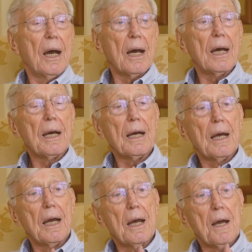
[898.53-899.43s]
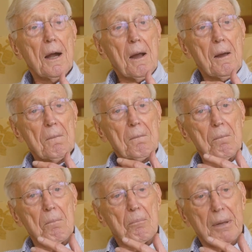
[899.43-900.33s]
But
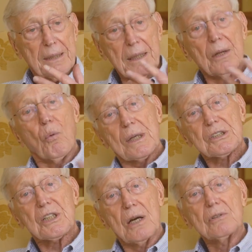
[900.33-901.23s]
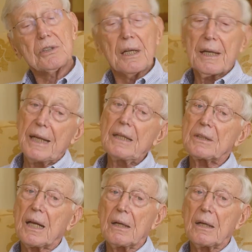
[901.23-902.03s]
in the West Coast and the East